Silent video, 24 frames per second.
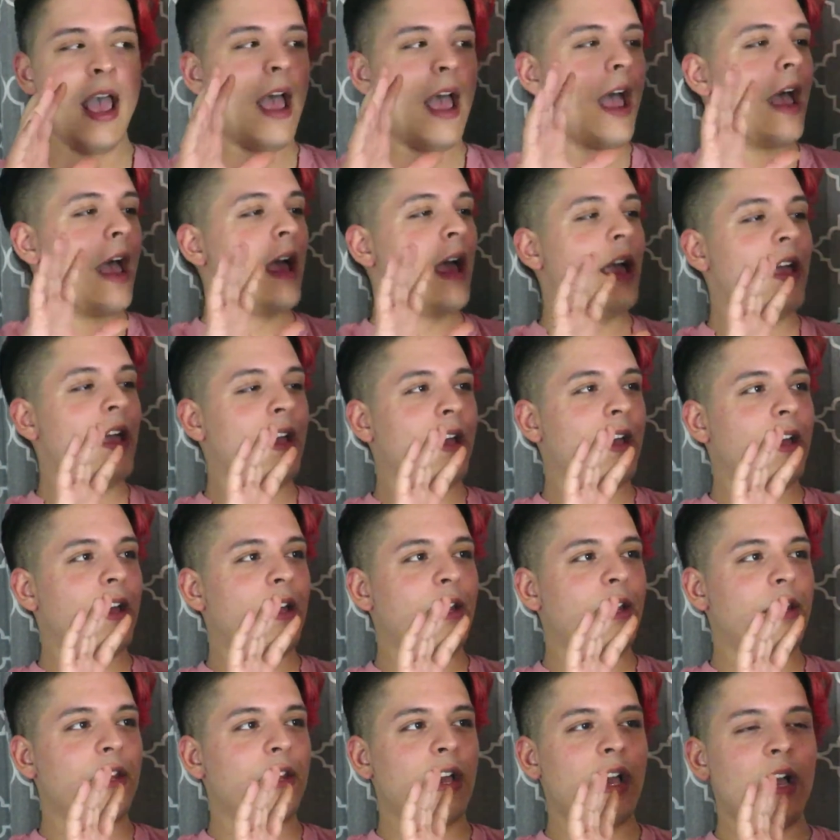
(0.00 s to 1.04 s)

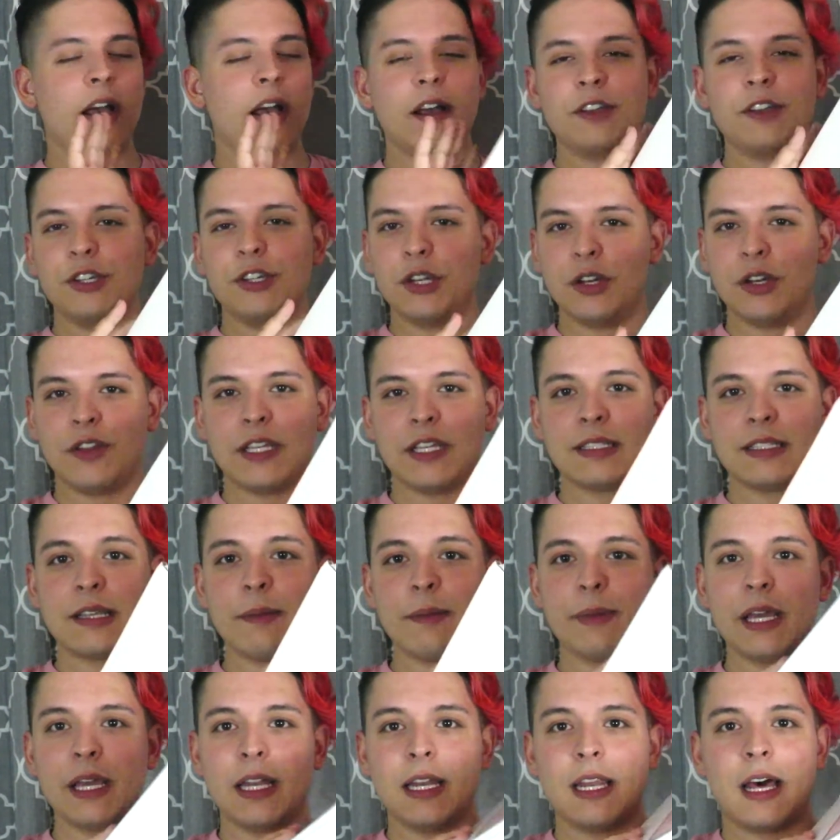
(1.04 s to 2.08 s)
And, you know, they sent
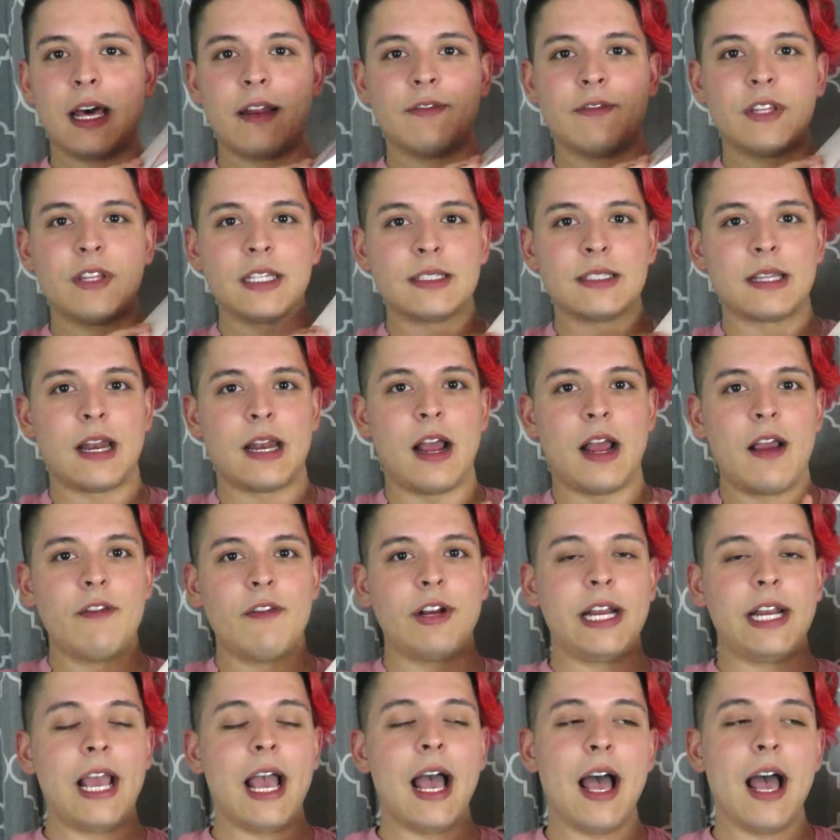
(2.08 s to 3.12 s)
me a lot of things that I
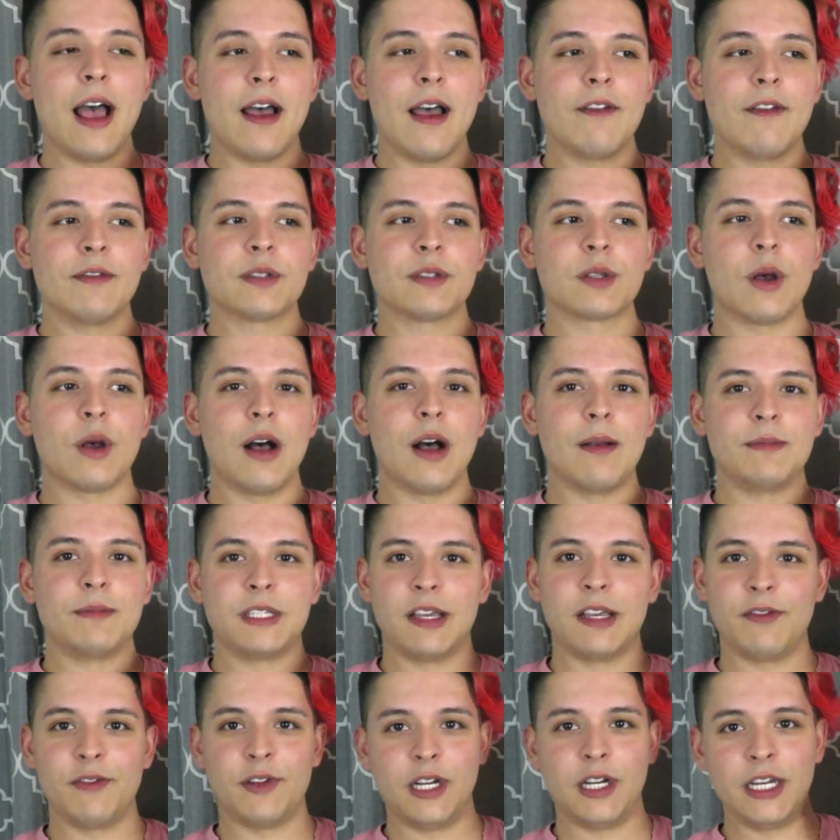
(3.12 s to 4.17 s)
already had, so I'm
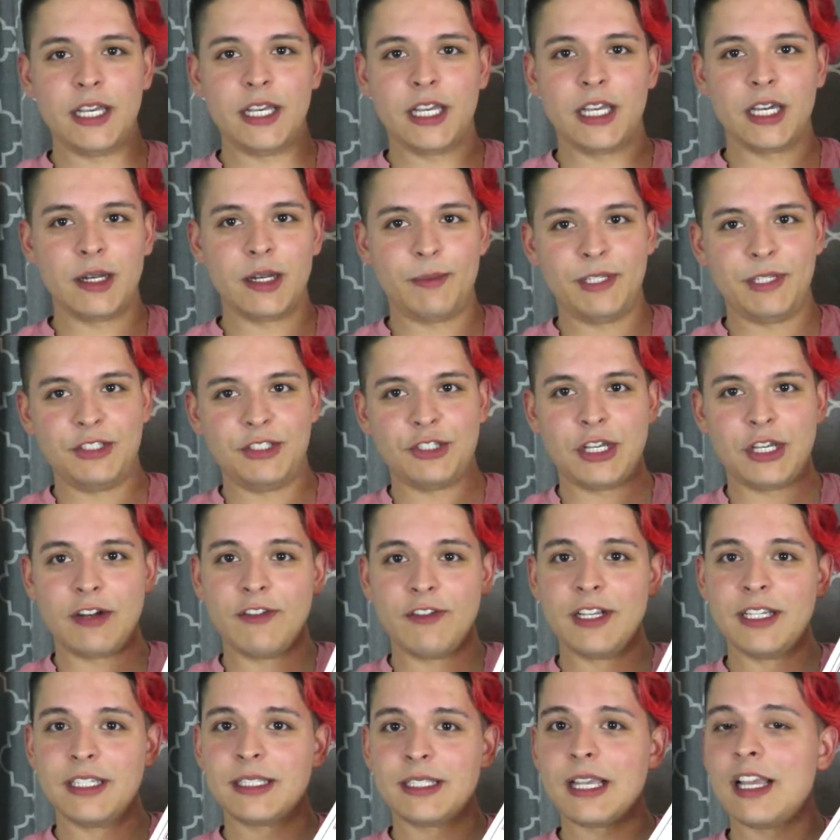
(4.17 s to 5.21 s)
definitely going to be
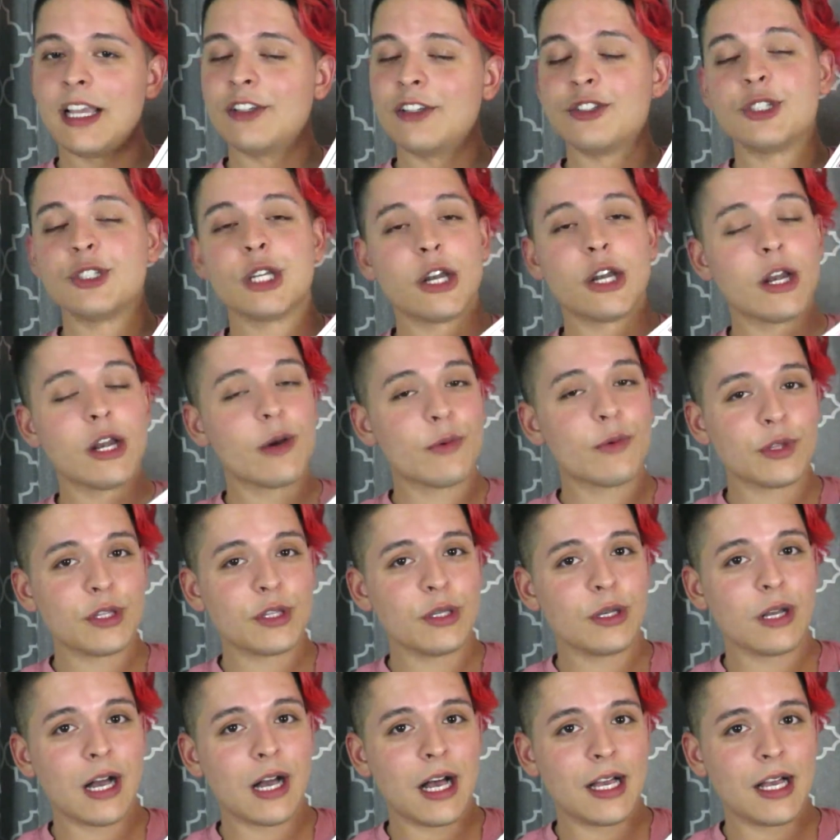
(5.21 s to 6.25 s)
generous and share it with
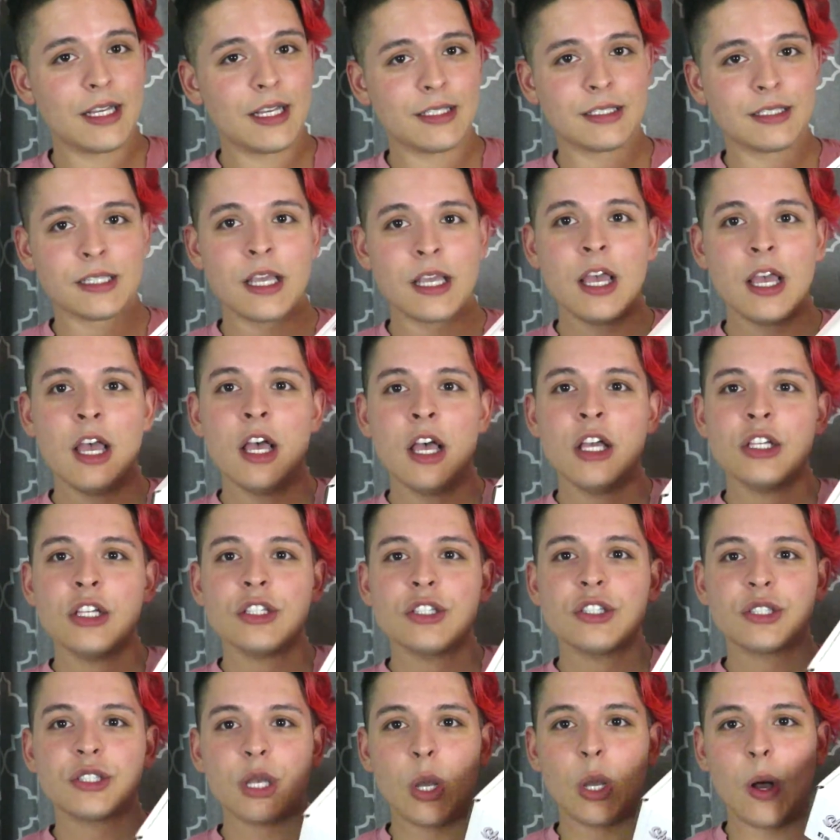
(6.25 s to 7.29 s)
you guys.
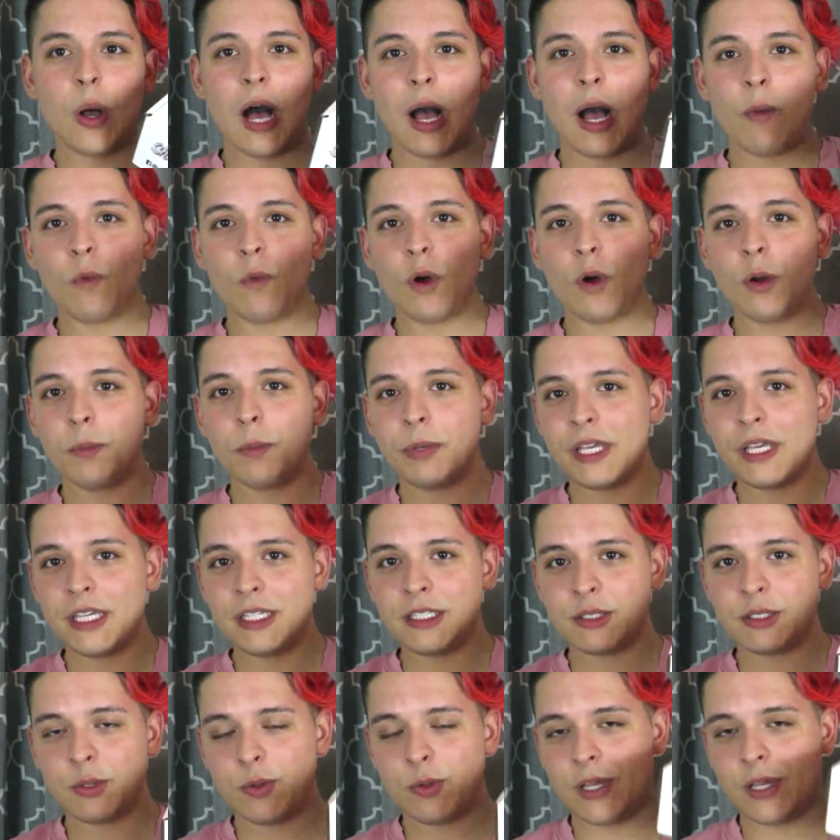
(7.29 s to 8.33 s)
So I will be
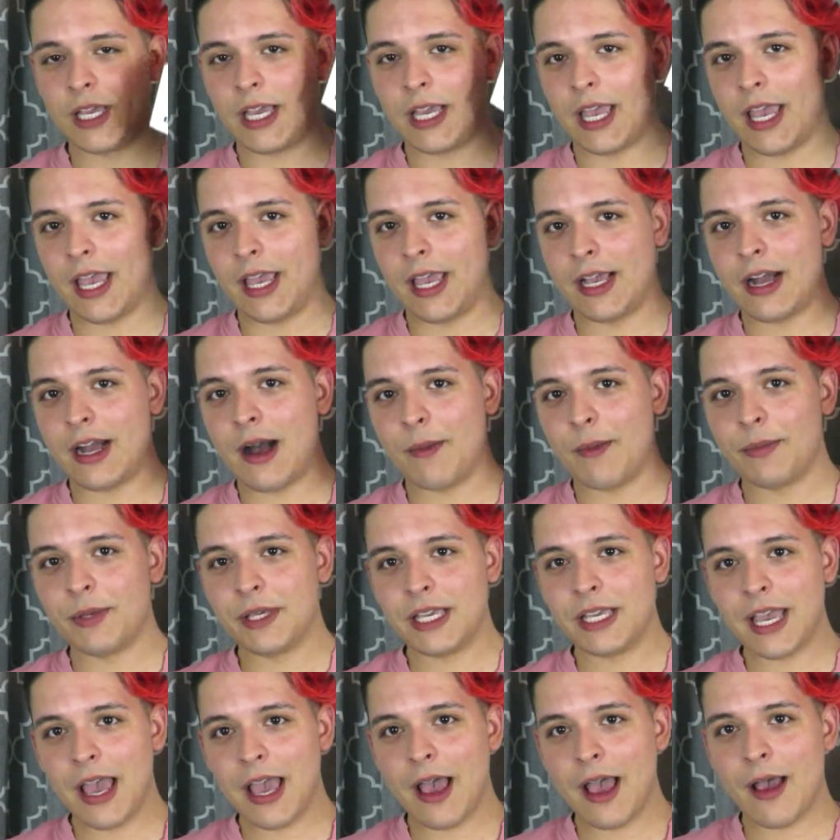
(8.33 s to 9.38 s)
doing a
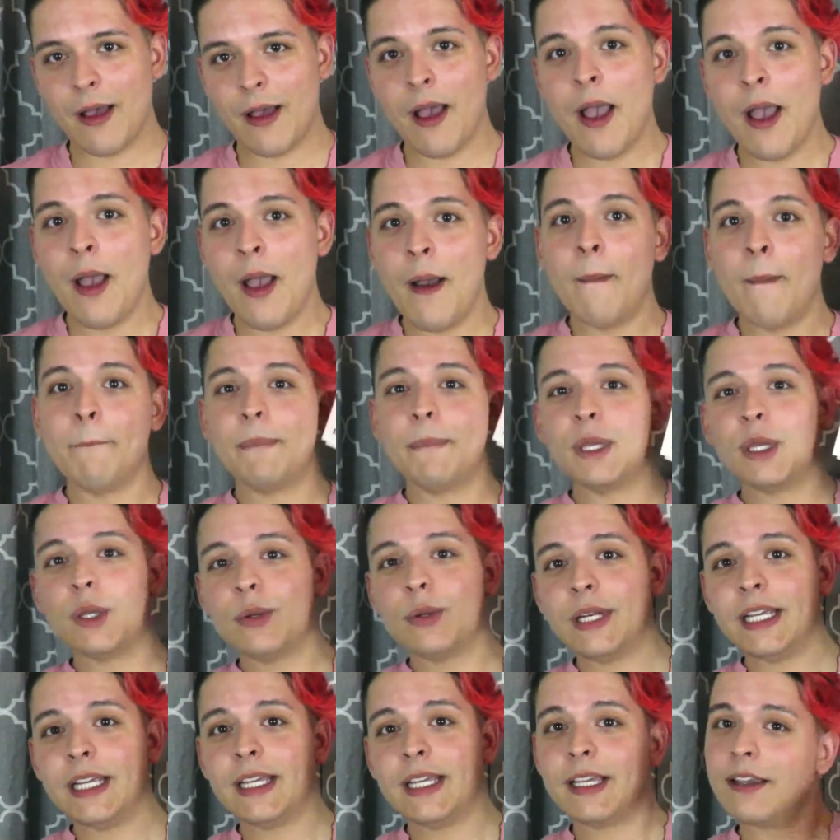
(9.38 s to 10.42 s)
copycat
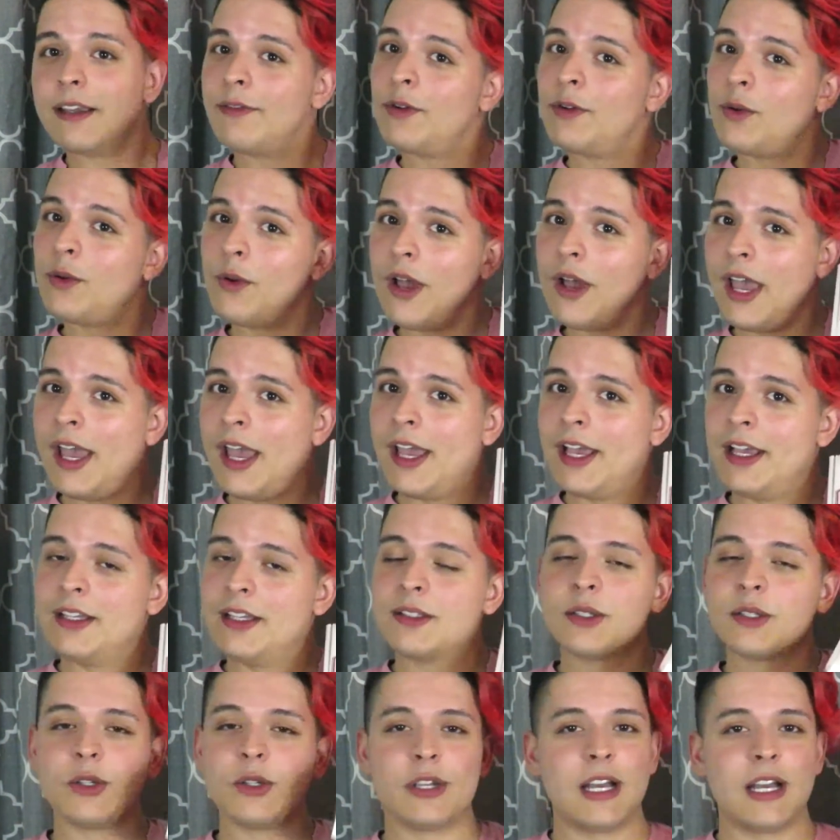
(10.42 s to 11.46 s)
beauty giveaway
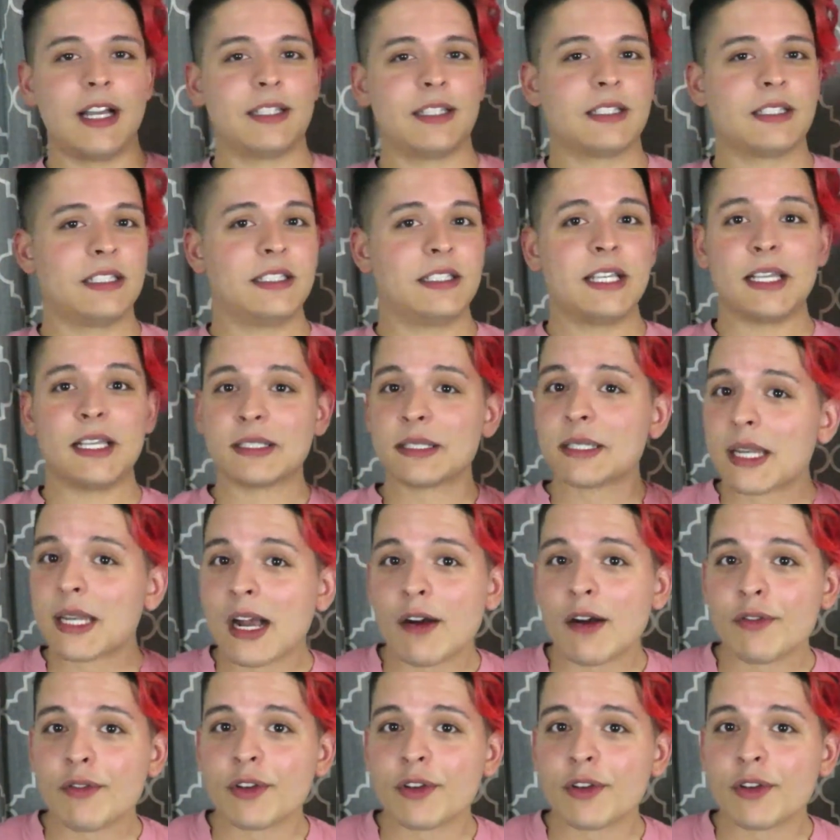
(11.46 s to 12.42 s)
so you guys can test it out for